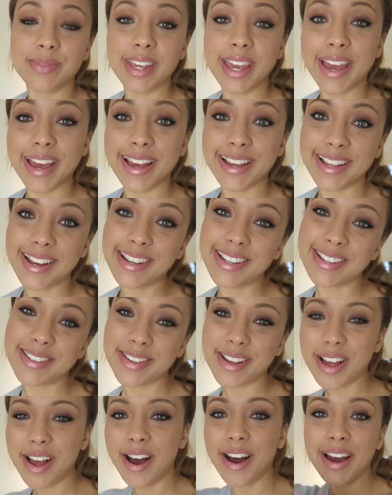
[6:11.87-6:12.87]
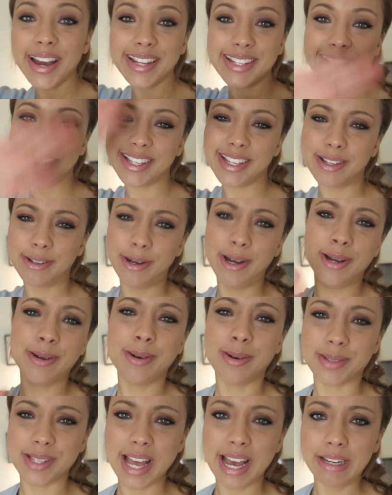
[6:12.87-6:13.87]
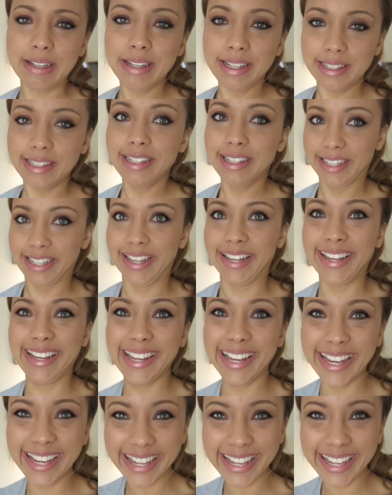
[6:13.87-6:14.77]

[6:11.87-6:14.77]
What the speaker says: Yeah, hi to... What was that?